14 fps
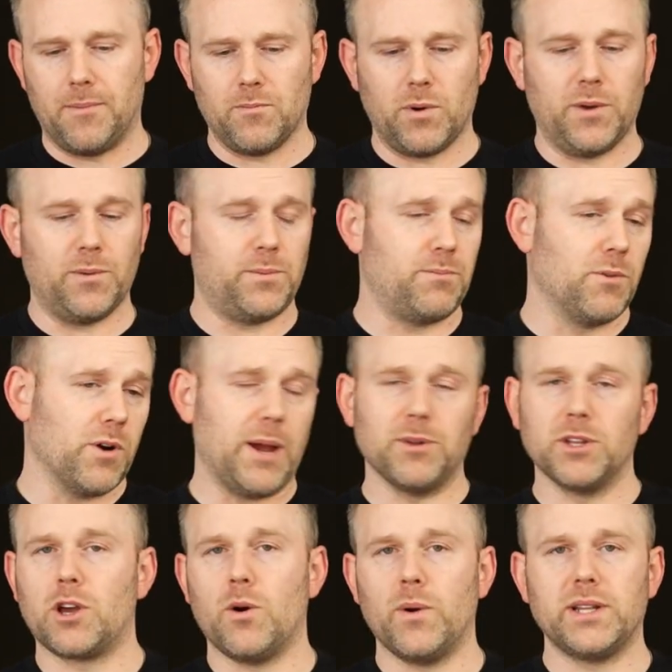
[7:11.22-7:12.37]
we were able
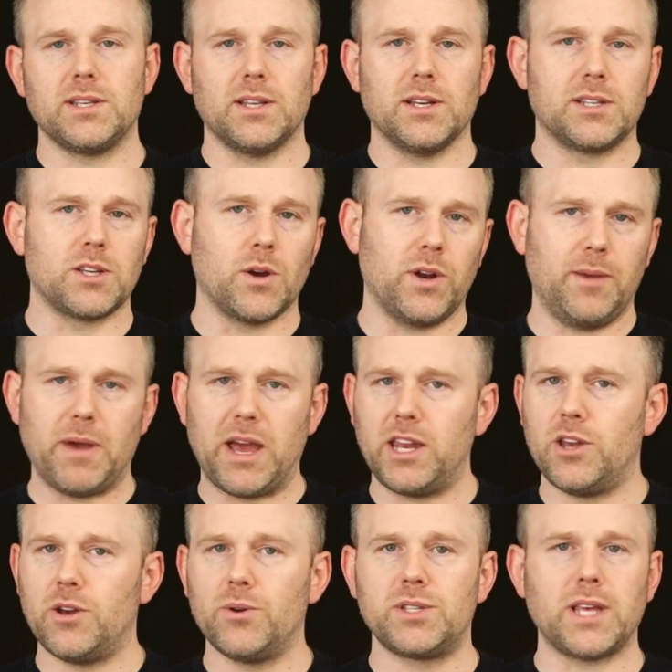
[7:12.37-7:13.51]
to go into the Sony
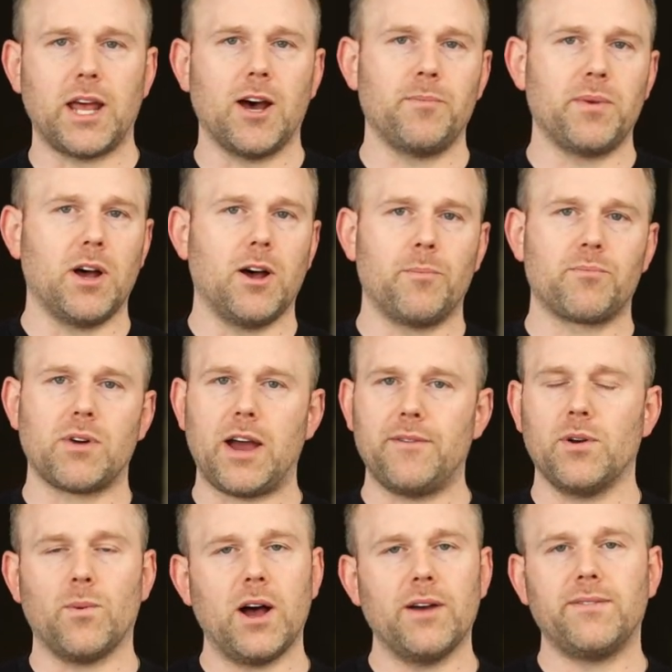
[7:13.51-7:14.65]
menu, set up a
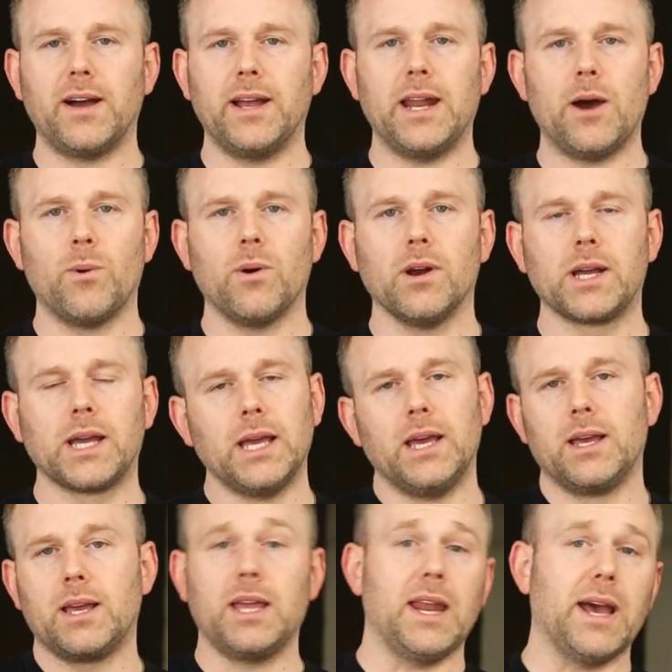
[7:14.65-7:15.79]
private Wi-Fi network,
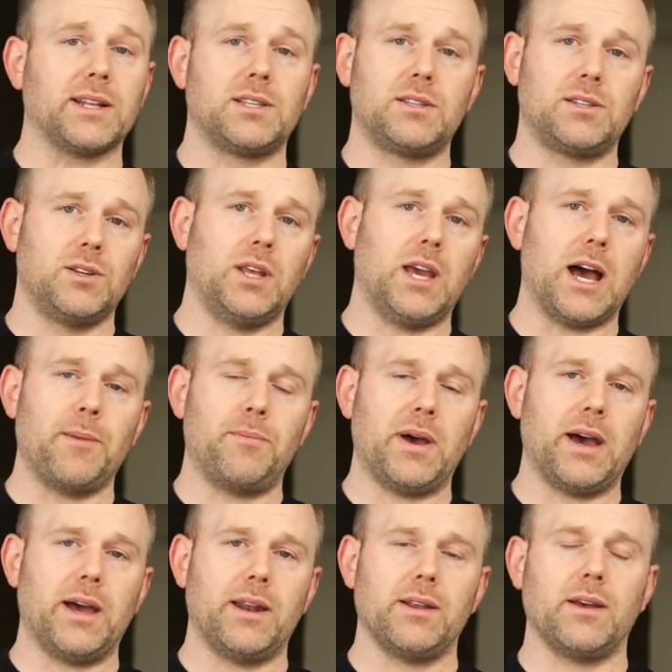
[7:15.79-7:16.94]
connect to the
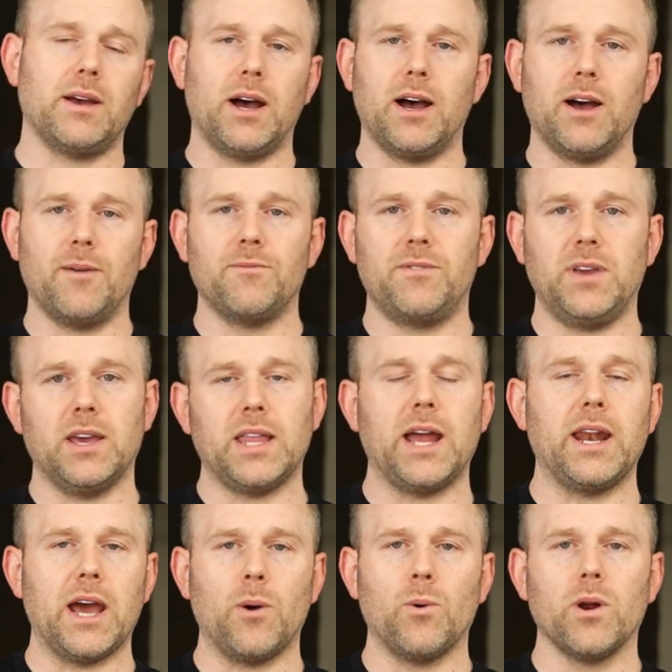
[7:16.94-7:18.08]
iPad via
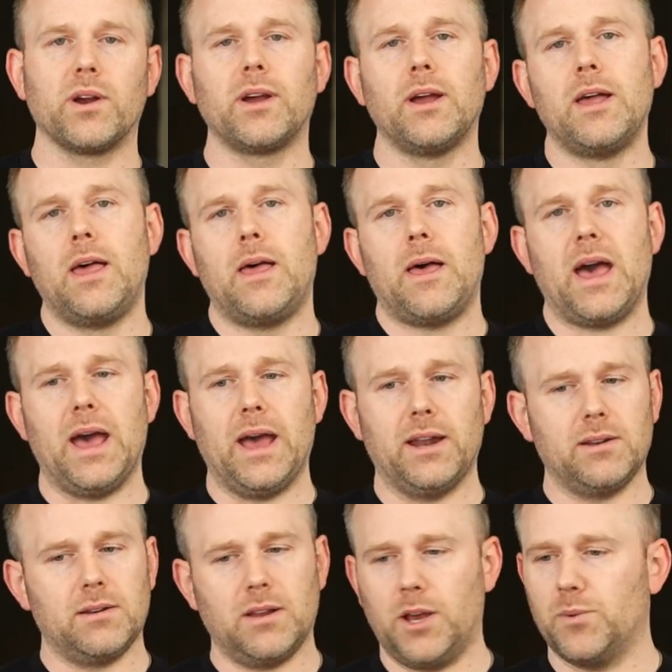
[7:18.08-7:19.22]
that network,
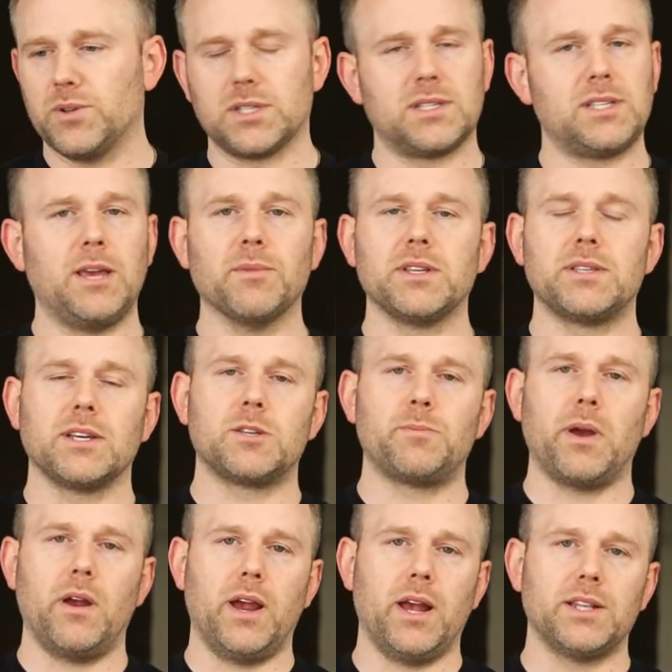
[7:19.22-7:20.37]
and it was a seamless
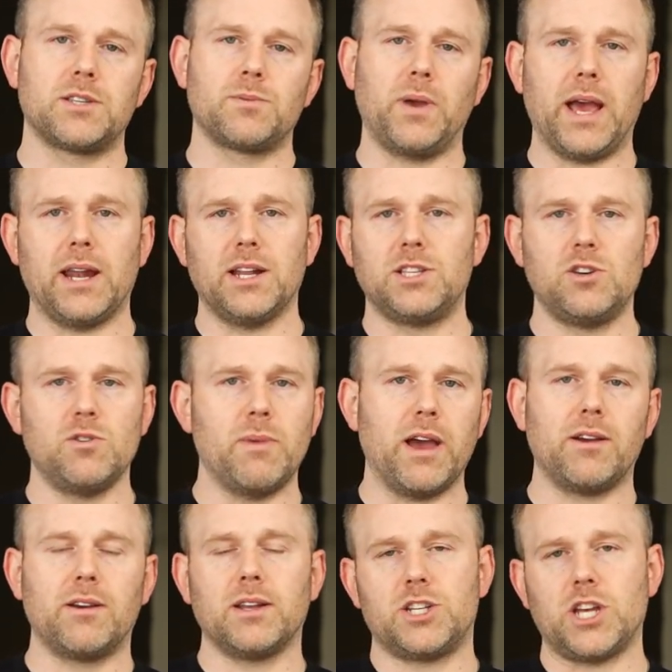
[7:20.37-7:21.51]
experience. We had a 2
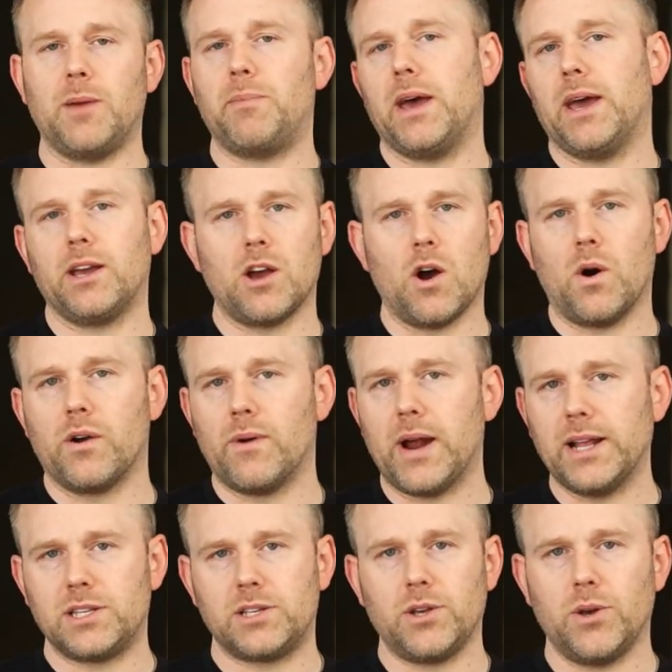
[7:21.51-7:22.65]
meg JPEG going
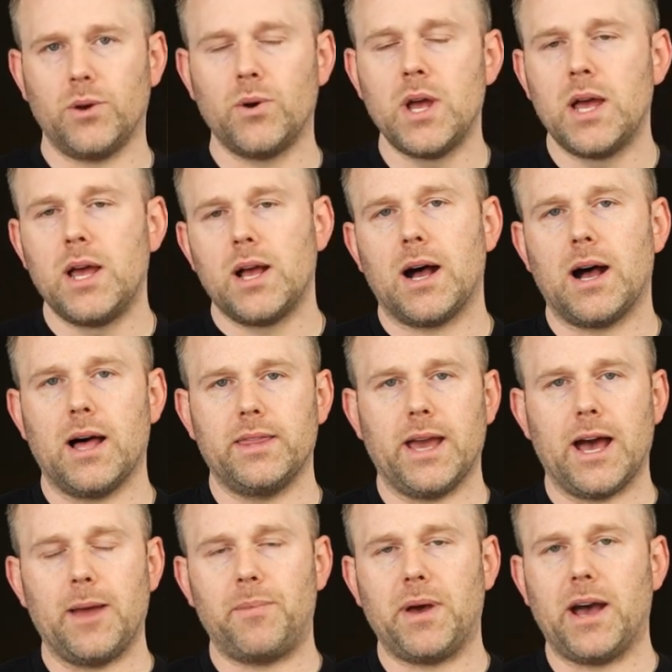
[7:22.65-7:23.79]
right to the
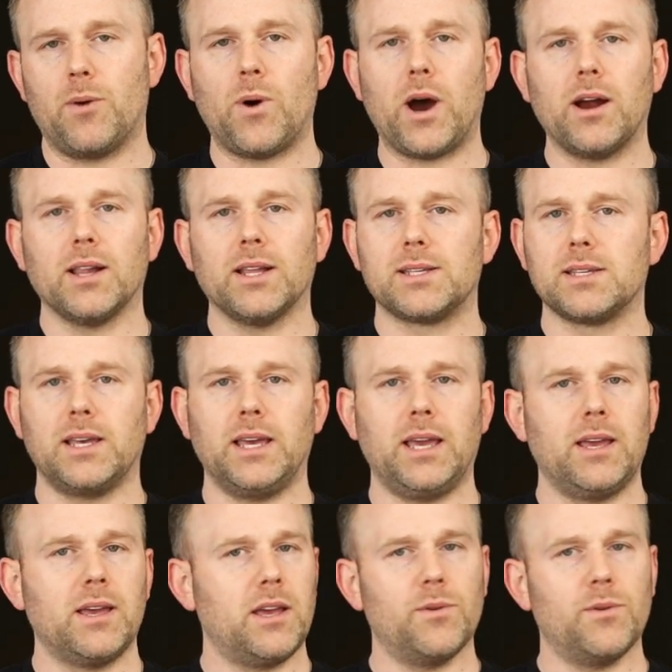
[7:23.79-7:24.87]
iPad wirelessly.